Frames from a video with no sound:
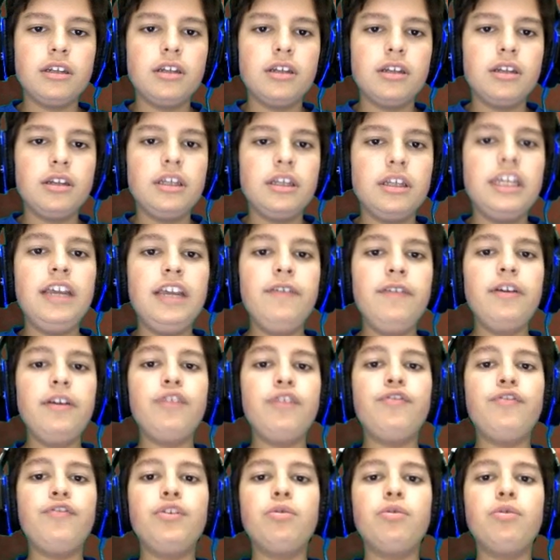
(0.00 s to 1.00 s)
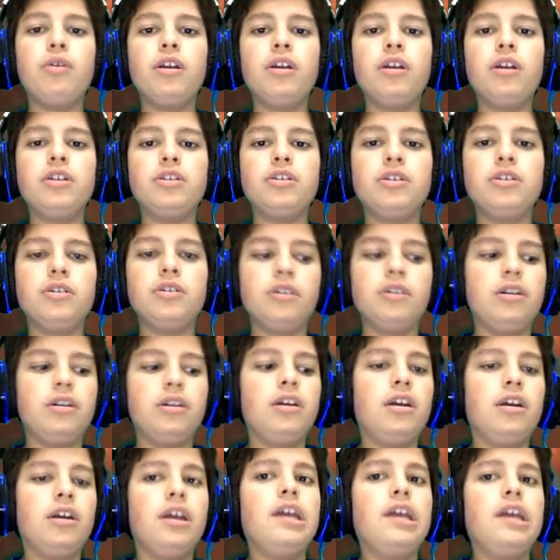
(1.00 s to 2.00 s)
Even if you want to
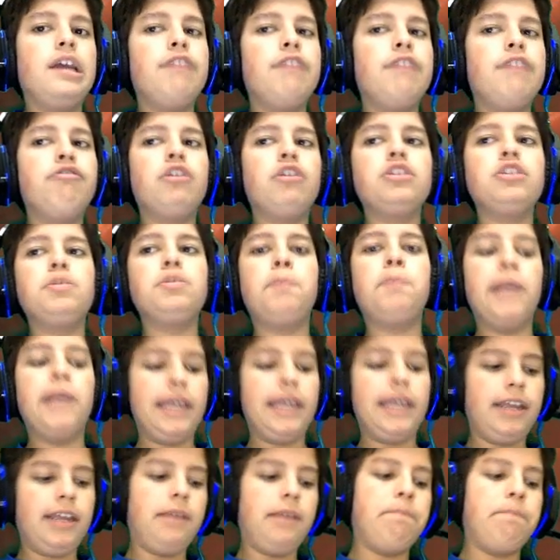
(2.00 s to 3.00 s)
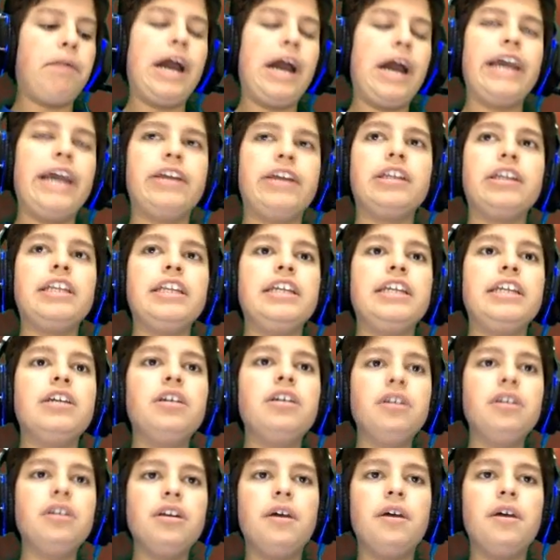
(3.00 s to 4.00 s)
play
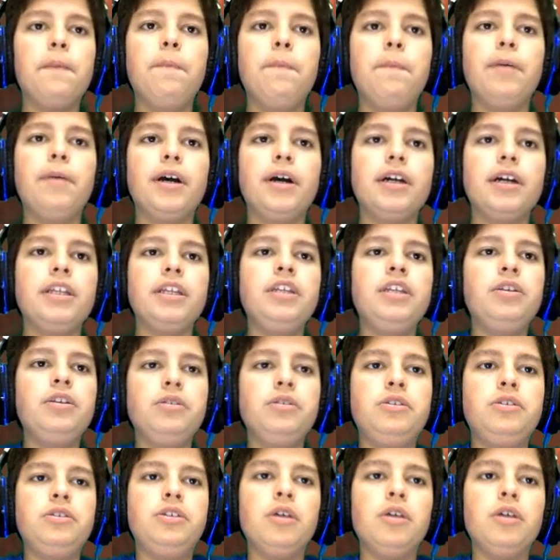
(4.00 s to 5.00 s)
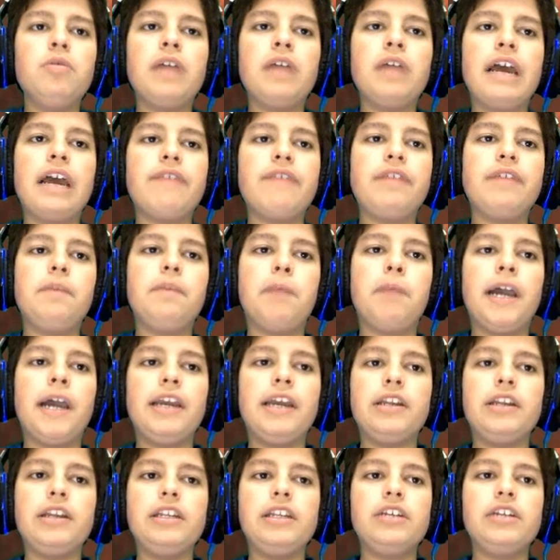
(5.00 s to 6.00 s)
Pioneer, but you don't have a
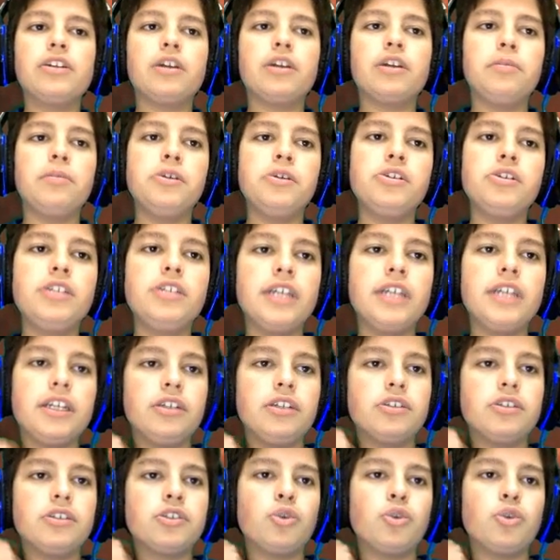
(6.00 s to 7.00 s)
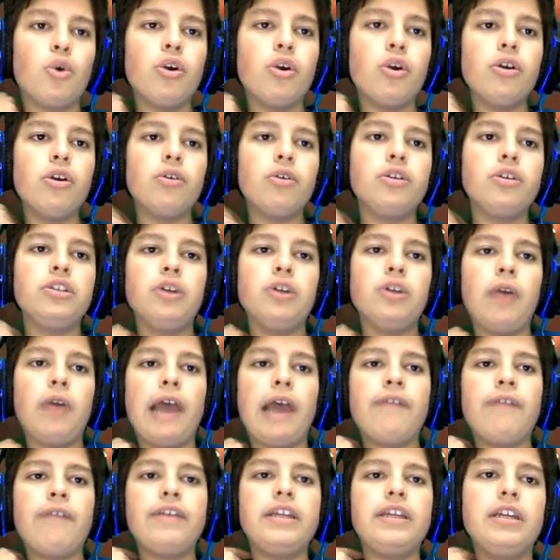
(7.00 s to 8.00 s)
Pioneer community at your store, or you don't
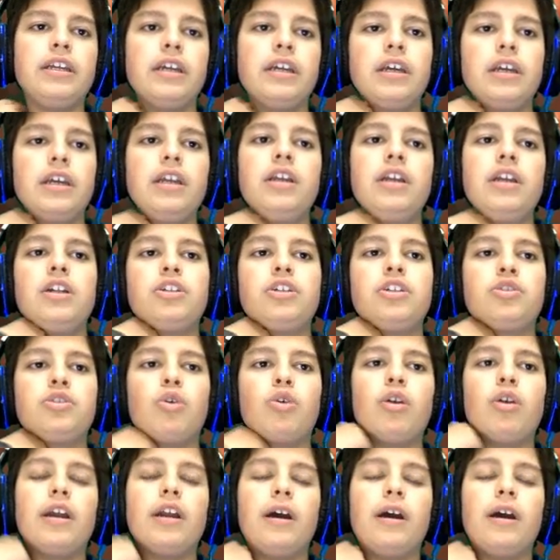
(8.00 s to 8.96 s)
have a store